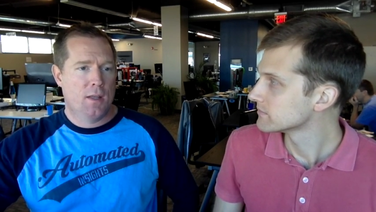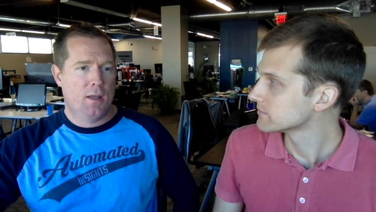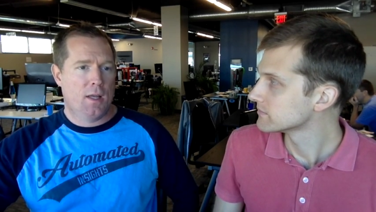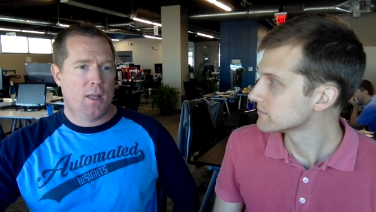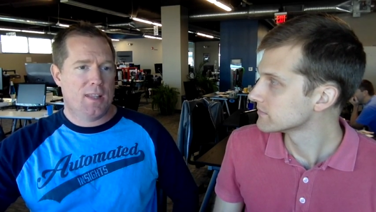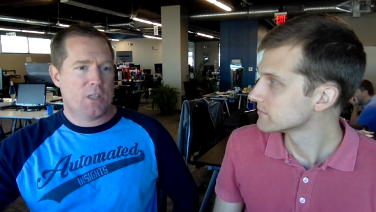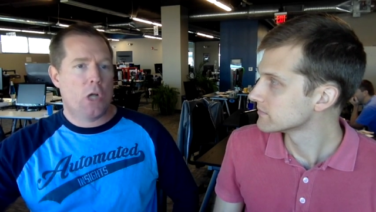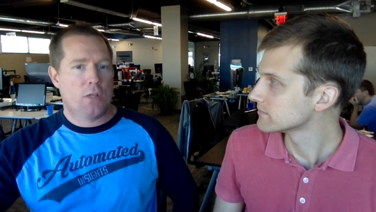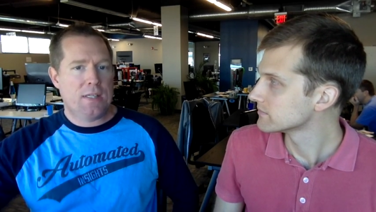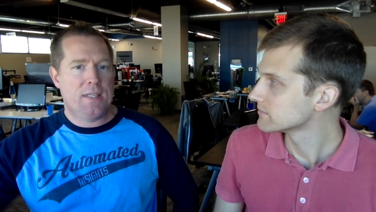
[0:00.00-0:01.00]
Speaker 1: Uh, that's
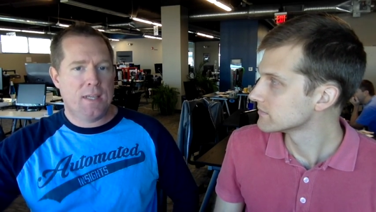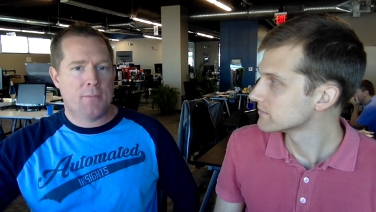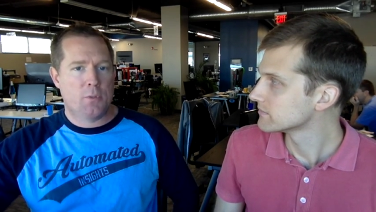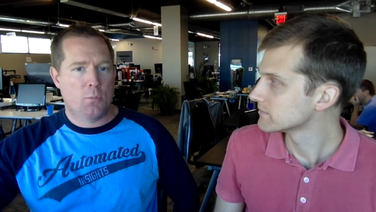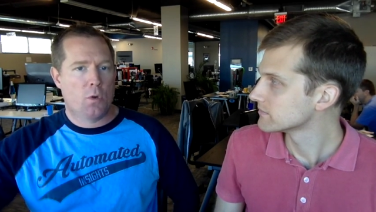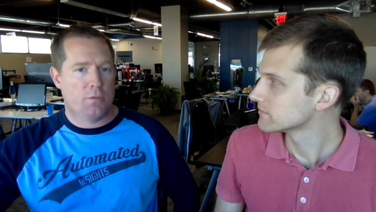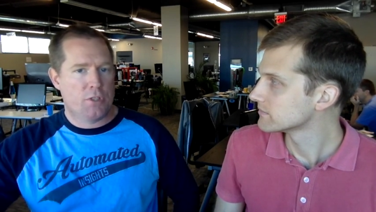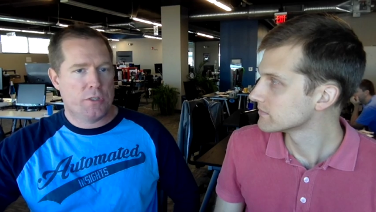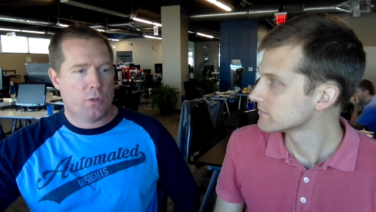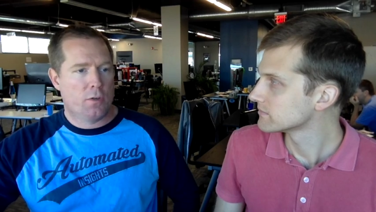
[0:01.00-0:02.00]
all leading up to more of a
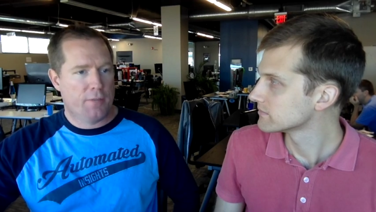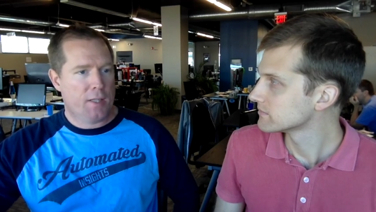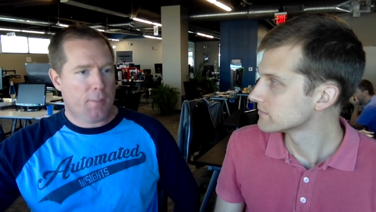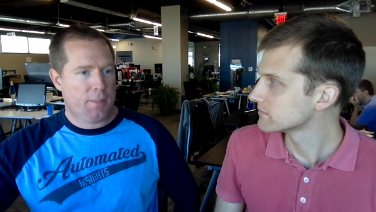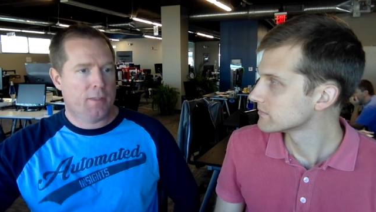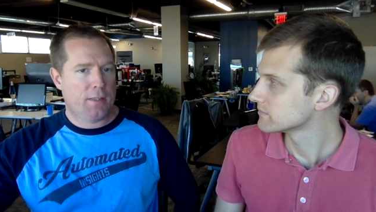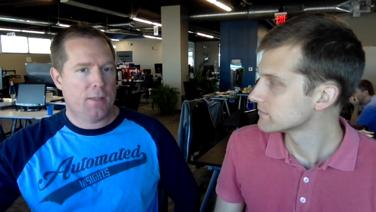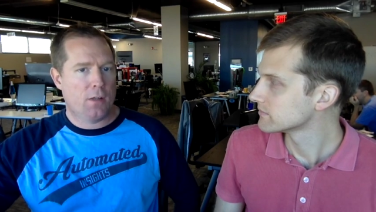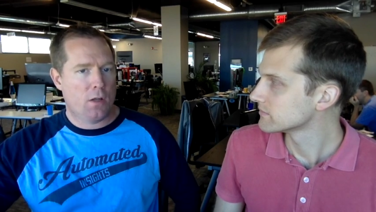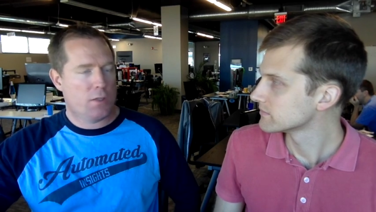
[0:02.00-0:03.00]
general availability
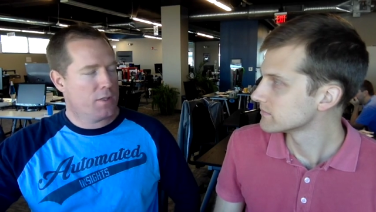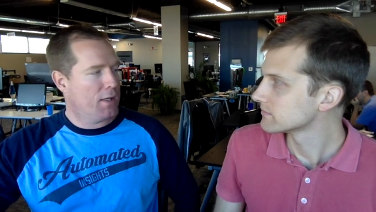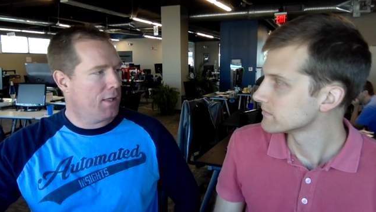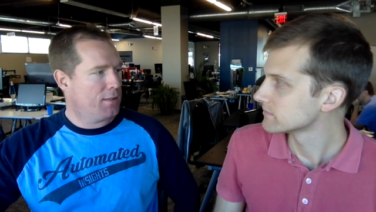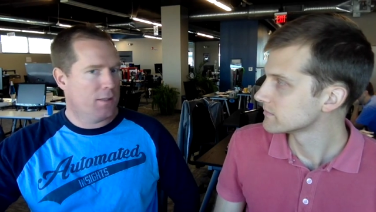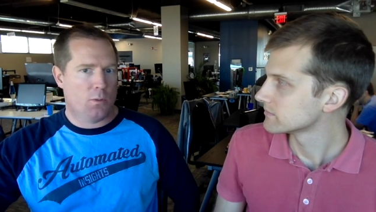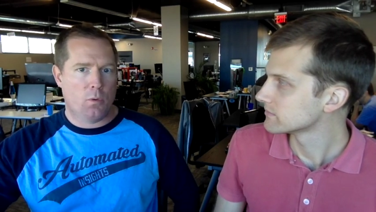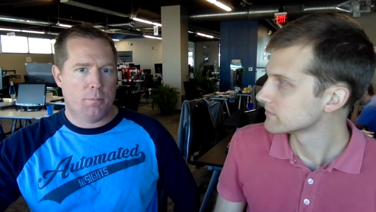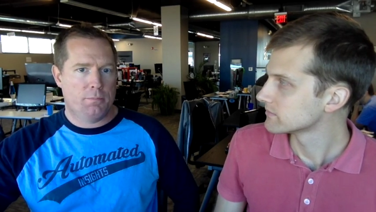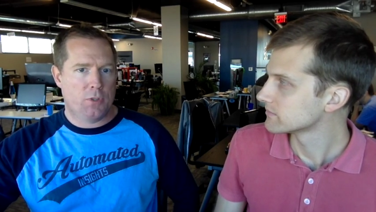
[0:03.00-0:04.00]
launch that uh,
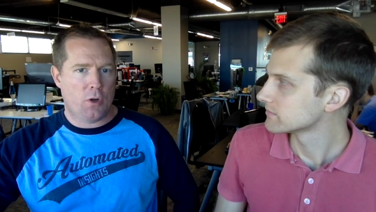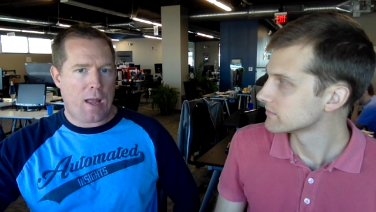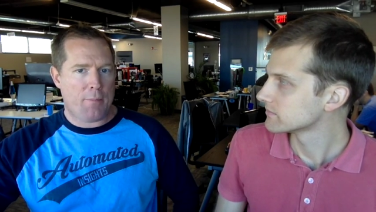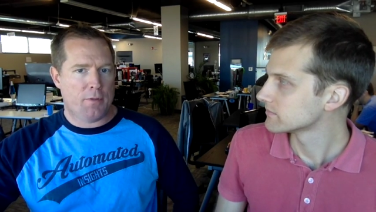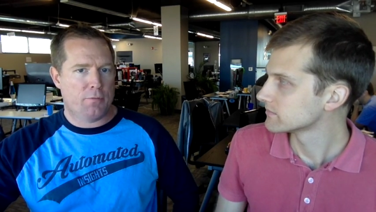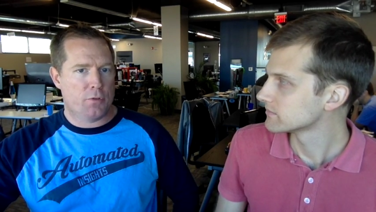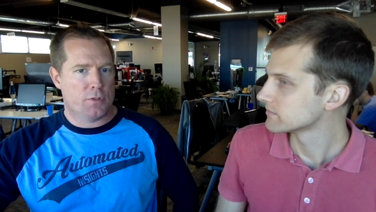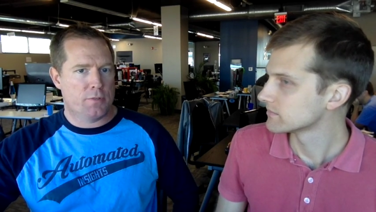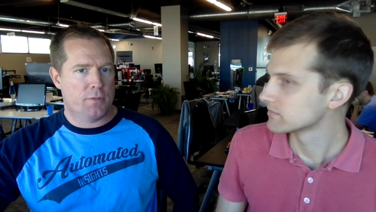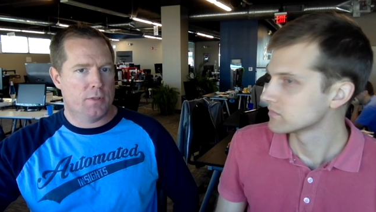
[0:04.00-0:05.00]
will, you know, happen
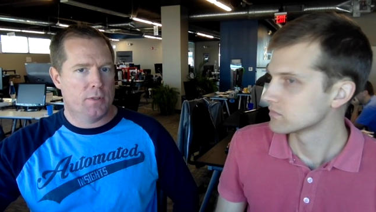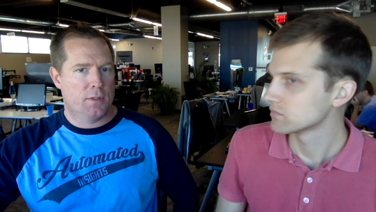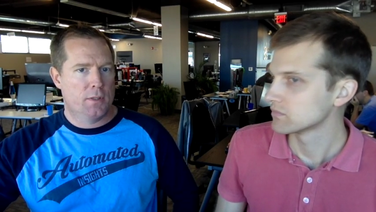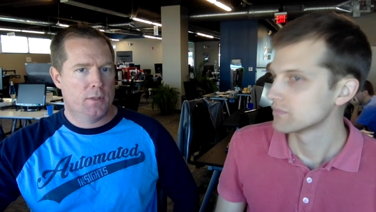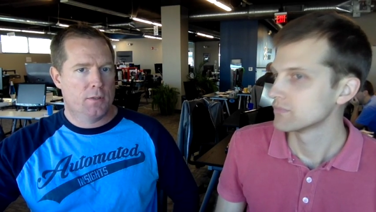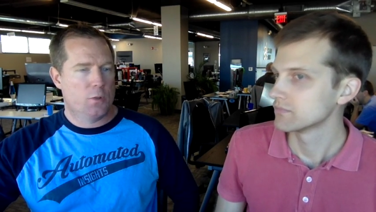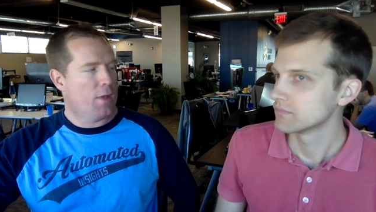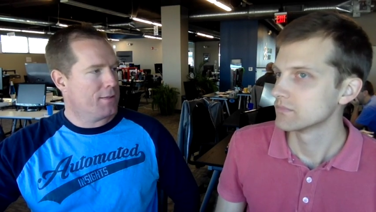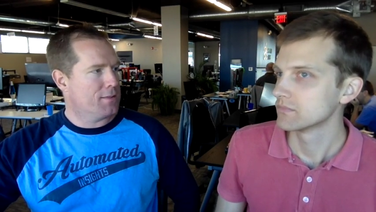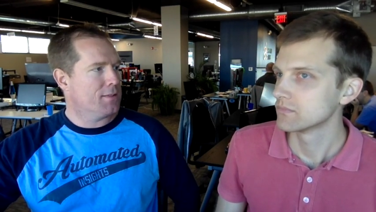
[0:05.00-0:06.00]
first of the
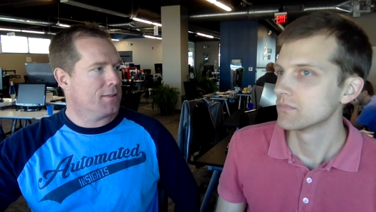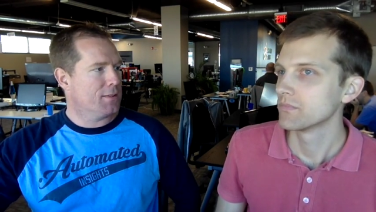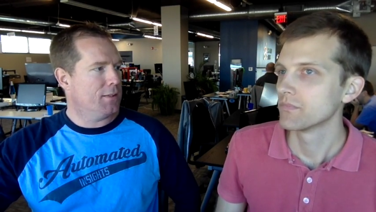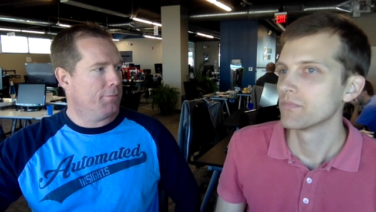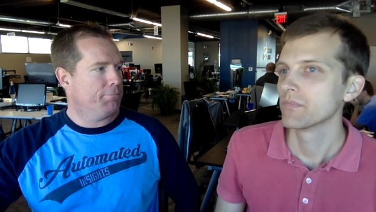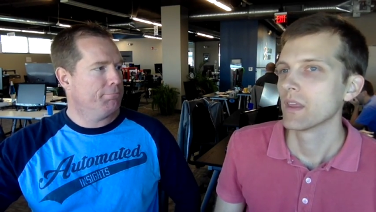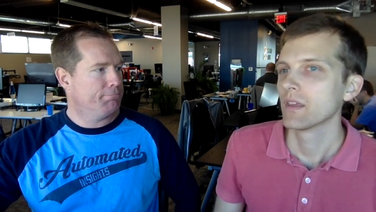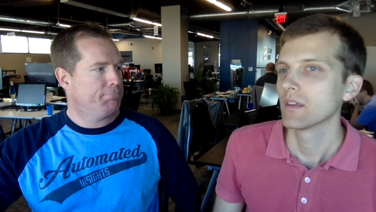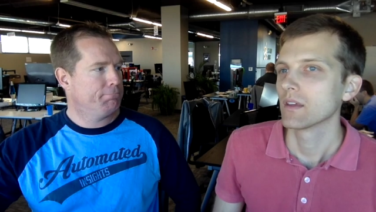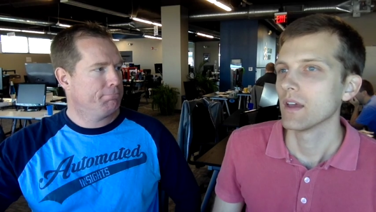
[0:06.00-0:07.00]
Speaker 2: 2016.
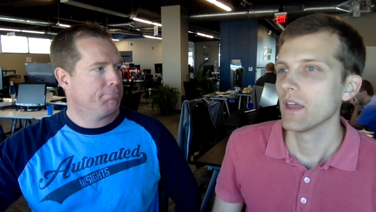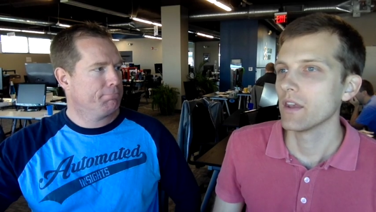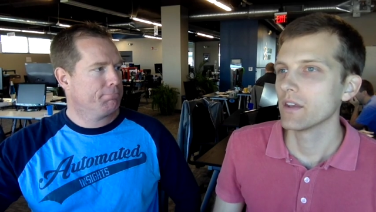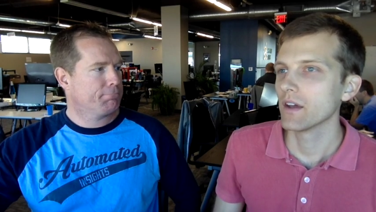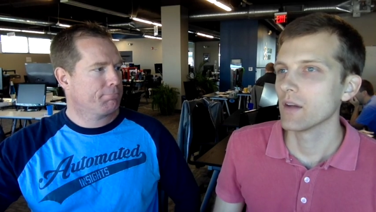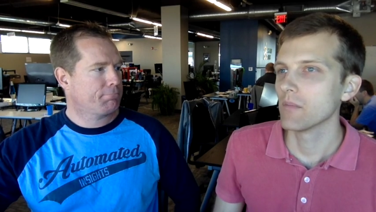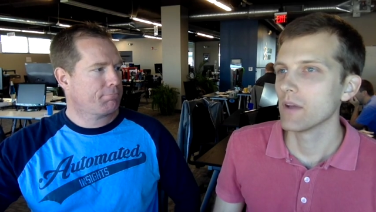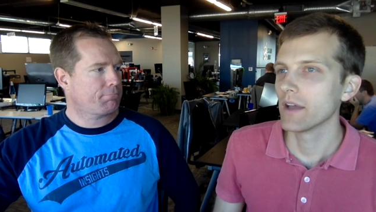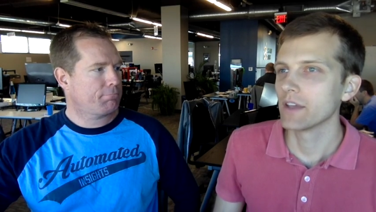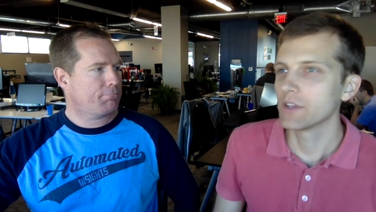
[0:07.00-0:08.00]
And um,
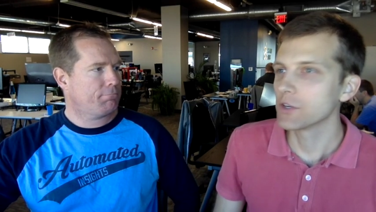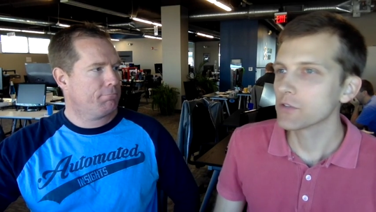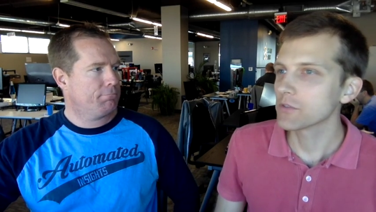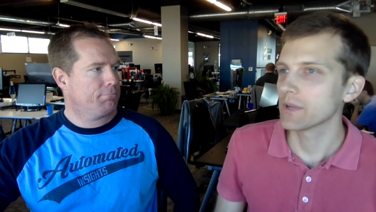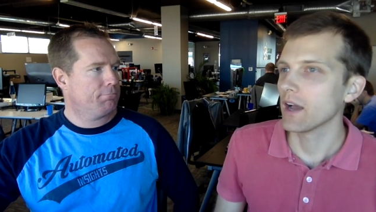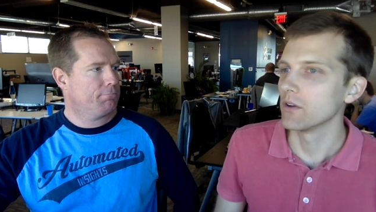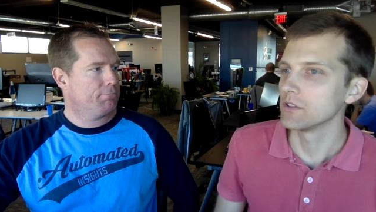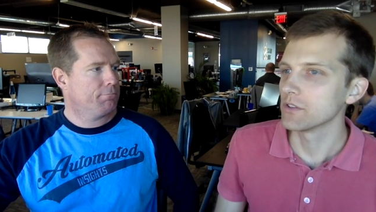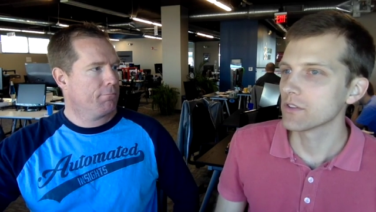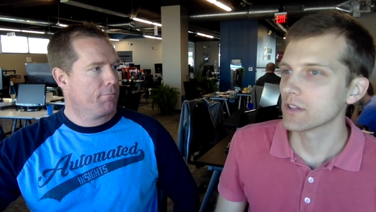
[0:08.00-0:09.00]
a year from now, do
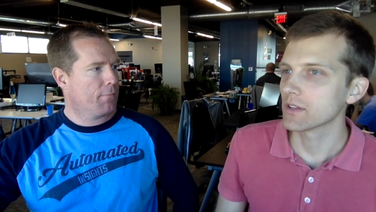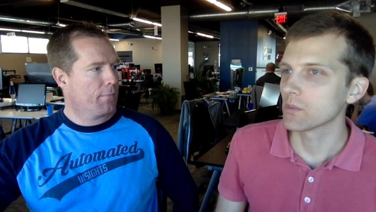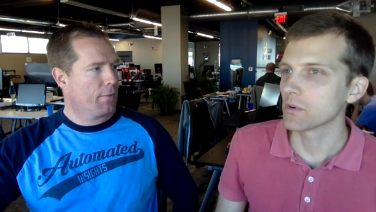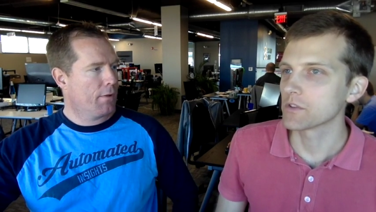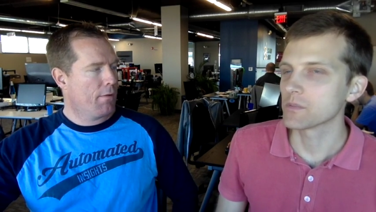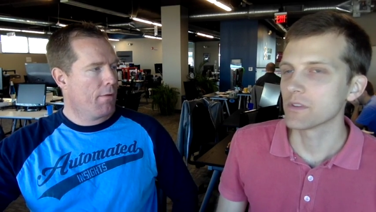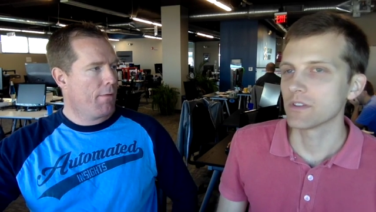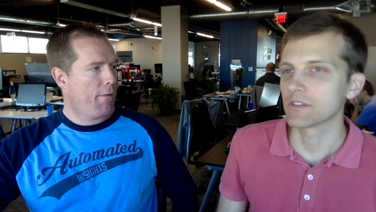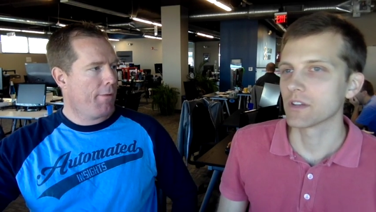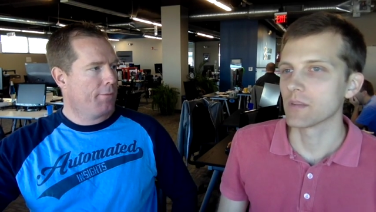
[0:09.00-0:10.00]
you think that Wordsmith
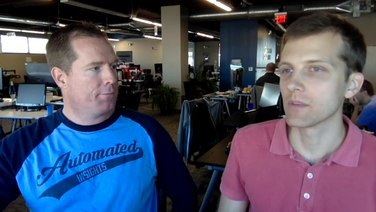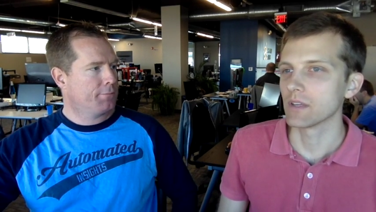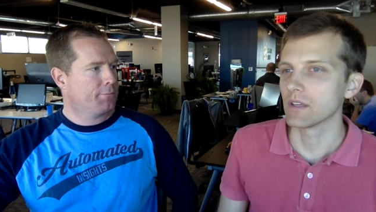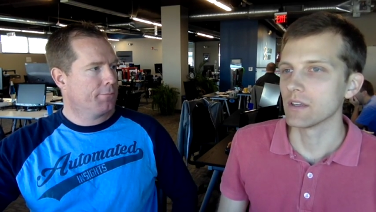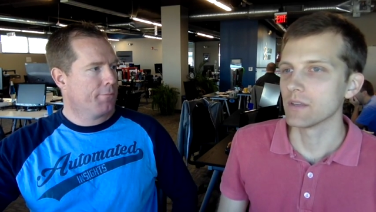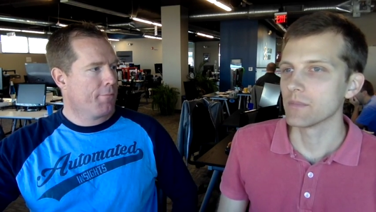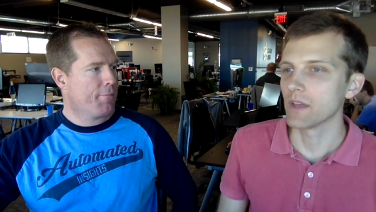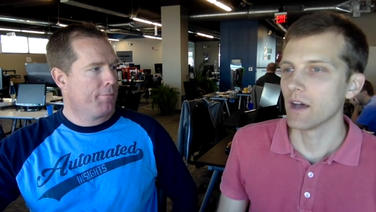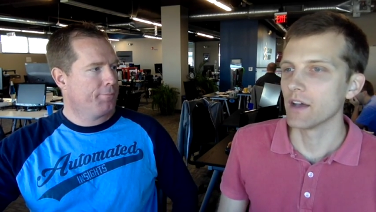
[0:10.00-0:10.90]
is going to be uh,